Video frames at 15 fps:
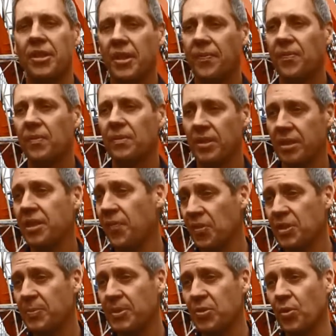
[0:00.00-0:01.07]
the
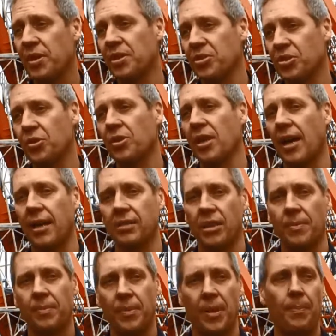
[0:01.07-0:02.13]
difference between the two cars,
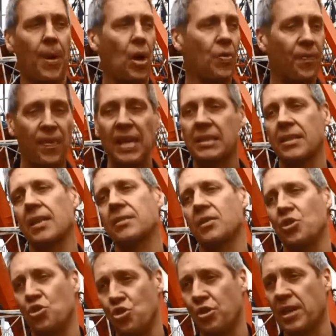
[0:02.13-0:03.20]
they're both
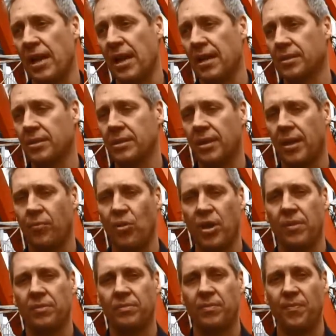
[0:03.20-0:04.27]
fantastic new cars, and
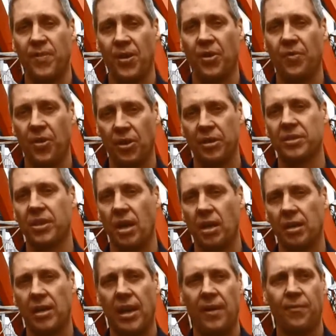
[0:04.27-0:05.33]
we're very, very
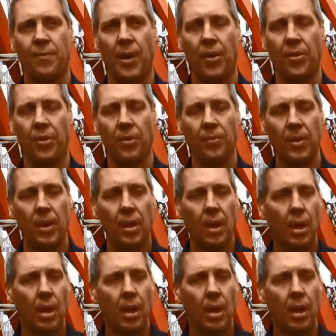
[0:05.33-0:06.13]
excited to have both of them.